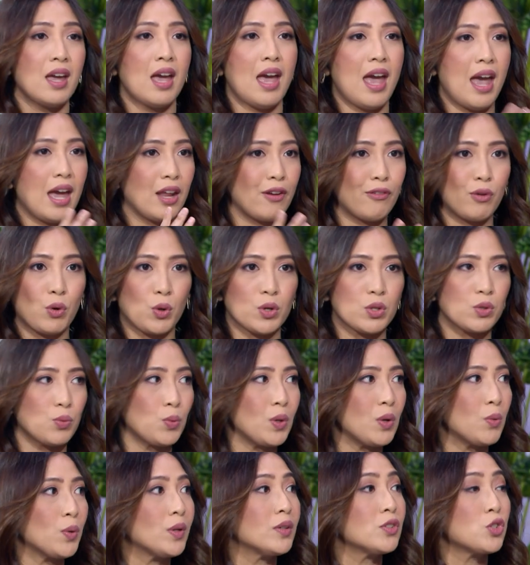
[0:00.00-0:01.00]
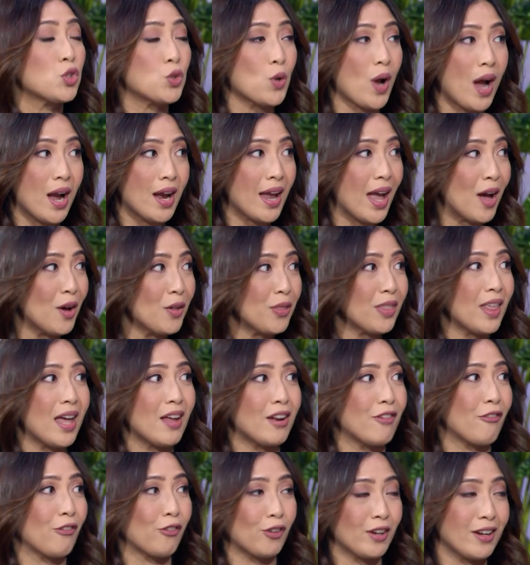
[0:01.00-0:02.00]
And of course, we will try out that
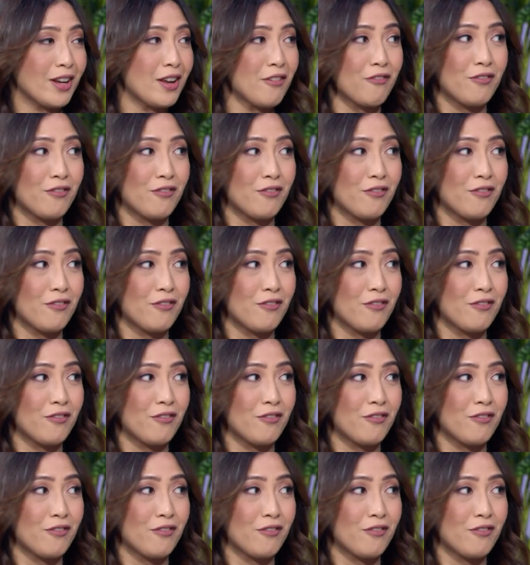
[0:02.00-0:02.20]
free